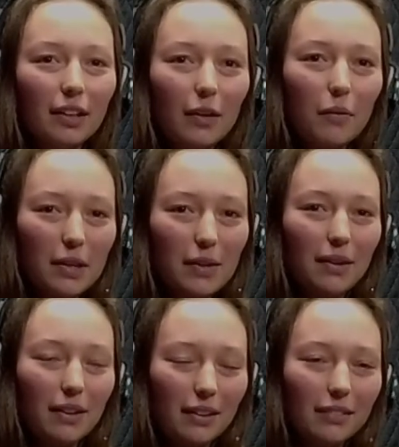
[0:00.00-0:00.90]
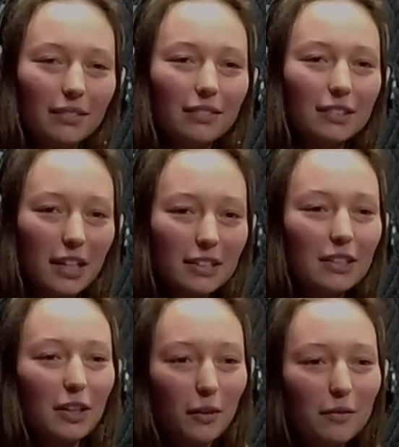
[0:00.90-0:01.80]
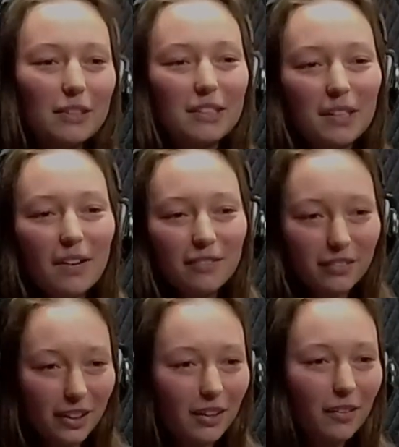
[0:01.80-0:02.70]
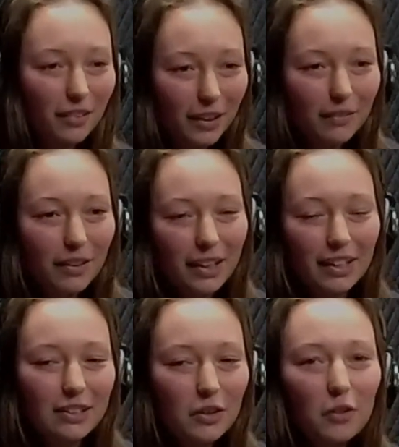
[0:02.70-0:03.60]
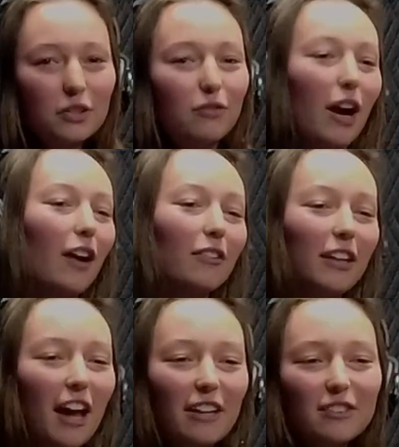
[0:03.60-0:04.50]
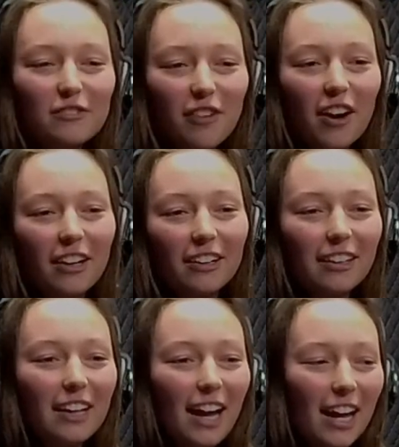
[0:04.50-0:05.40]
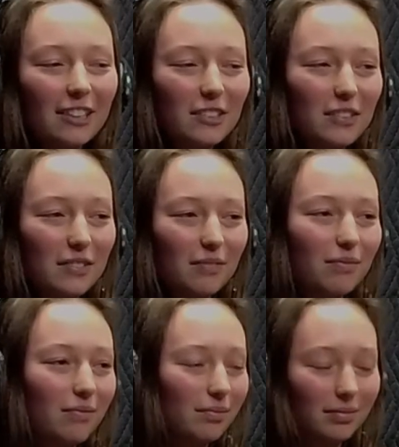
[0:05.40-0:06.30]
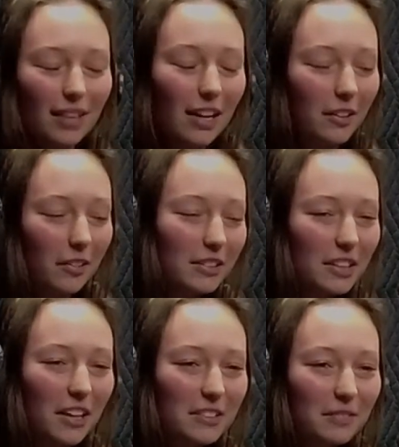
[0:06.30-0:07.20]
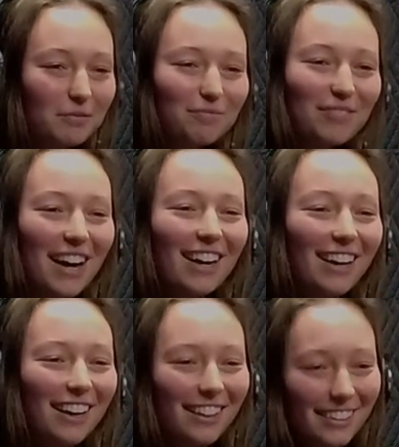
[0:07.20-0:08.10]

when he does human stuff, he jokes around and has fun. It just, I don't know, it's awesome.